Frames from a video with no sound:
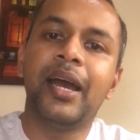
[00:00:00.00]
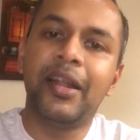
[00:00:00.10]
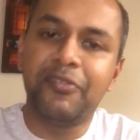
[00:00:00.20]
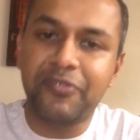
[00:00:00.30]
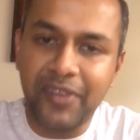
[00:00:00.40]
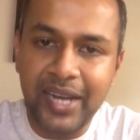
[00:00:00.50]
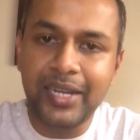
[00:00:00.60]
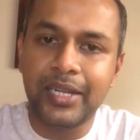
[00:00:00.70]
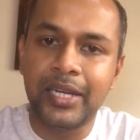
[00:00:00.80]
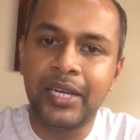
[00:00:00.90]
And
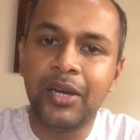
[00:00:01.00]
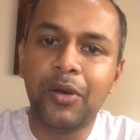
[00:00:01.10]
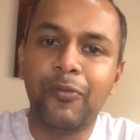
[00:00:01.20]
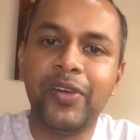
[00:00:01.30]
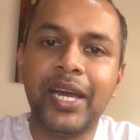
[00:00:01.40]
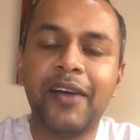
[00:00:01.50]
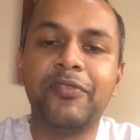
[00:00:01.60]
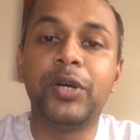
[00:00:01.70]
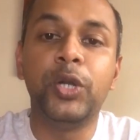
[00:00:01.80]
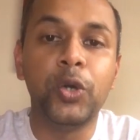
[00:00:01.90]
finally, we have
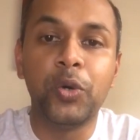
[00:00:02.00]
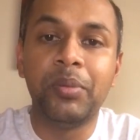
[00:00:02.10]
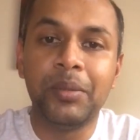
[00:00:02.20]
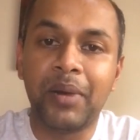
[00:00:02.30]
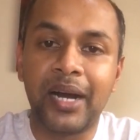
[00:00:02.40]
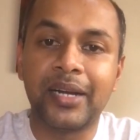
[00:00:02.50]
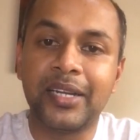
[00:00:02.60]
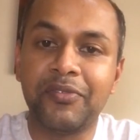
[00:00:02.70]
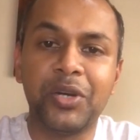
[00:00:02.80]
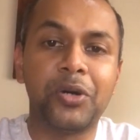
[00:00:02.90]
global
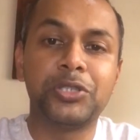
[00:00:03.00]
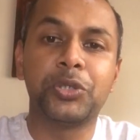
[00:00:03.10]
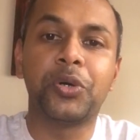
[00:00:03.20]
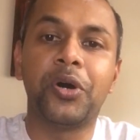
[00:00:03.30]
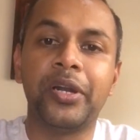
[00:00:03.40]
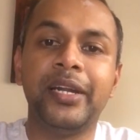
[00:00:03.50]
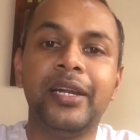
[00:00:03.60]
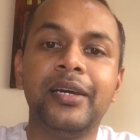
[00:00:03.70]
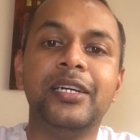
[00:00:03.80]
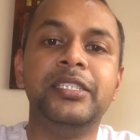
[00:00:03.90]
marketing. We also call it
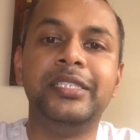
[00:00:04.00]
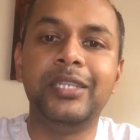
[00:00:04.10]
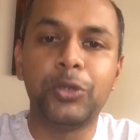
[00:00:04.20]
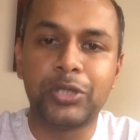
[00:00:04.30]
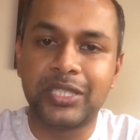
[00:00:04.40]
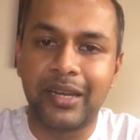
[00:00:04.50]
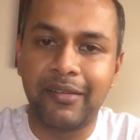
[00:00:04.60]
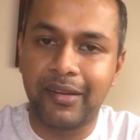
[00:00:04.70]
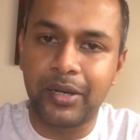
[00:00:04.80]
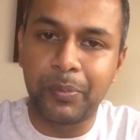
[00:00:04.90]
a
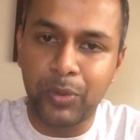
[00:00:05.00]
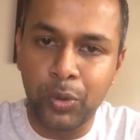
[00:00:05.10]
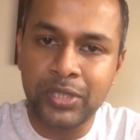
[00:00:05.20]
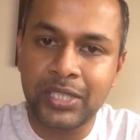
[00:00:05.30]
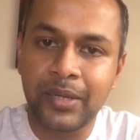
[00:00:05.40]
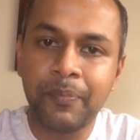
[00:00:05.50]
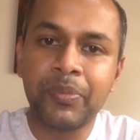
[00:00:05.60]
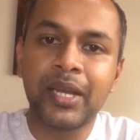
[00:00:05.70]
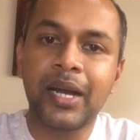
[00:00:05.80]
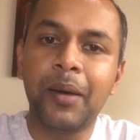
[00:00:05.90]
geocentric approach.
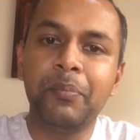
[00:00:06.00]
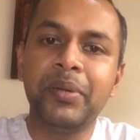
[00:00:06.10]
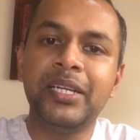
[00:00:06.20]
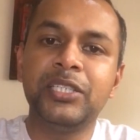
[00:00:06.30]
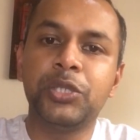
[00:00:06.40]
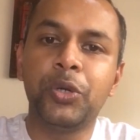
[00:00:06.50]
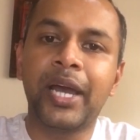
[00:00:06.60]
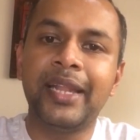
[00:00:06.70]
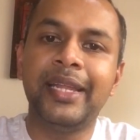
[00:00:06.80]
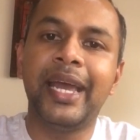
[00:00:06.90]
Companies
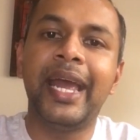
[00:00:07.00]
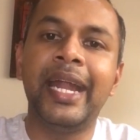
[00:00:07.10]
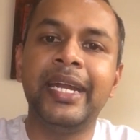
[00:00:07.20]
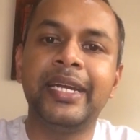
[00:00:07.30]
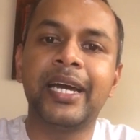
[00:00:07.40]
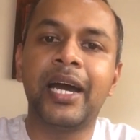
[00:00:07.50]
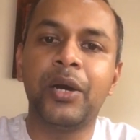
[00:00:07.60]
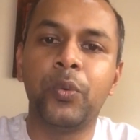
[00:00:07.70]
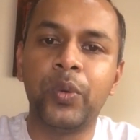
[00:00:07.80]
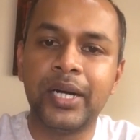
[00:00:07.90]
look at the
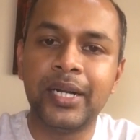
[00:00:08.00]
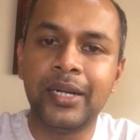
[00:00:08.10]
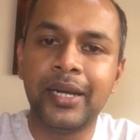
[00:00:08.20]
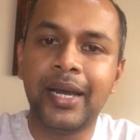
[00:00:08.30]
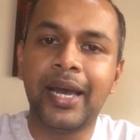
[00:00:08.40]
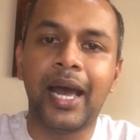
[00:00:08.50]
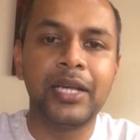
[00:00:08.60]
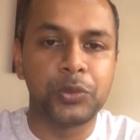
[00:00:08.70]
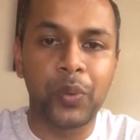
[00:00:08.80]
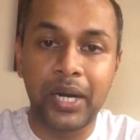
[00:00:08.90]
entire world
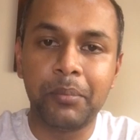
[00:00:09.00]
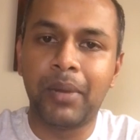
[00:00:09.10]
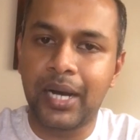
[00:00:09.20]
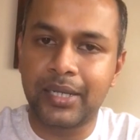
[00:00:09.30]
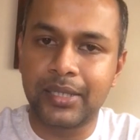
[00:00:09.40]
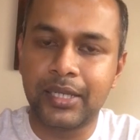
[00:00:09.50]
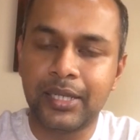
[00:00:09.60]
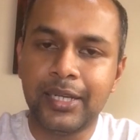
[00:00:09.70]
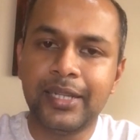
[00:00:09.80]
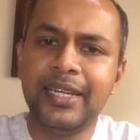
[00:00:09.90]
as one market.
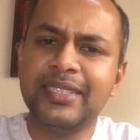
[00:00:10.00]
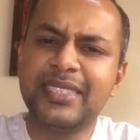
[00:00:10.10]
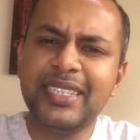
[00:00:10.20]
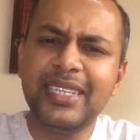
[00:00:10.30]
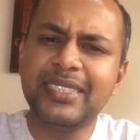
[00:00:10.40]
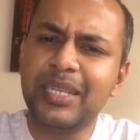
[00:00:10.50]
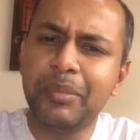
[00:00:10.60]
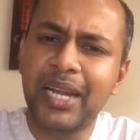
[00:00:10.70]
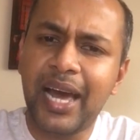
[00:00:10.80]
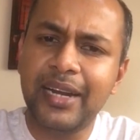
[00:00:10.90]
They see
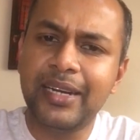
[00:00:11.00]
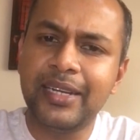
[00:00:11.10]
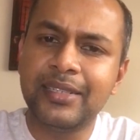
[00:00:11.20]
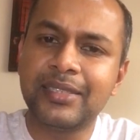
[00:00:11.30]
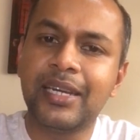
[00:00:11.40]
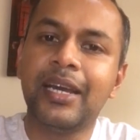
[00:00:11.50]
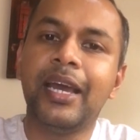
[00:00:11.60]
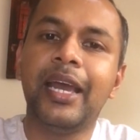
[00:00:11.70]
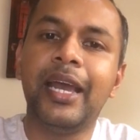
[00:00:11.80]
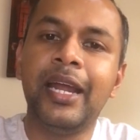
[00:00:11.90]
similarities
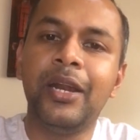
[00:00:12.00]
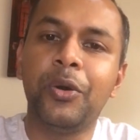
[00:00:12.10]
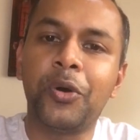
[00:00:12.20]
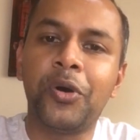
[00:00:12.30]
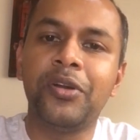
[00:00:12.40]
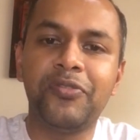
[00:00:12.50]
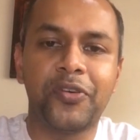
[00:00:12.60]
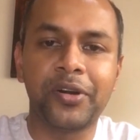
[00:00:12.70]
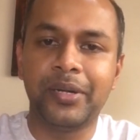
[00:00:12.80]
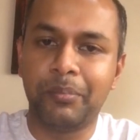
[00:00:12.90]
in all
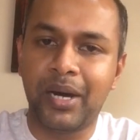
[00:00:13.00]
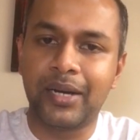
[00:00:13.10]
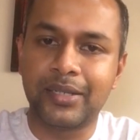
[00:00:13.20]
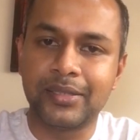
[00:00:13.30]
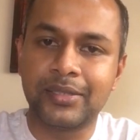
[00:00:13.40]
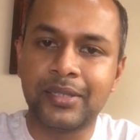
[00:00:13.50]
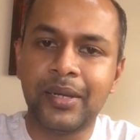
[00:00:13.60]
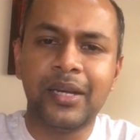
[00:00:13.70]
foreign markets.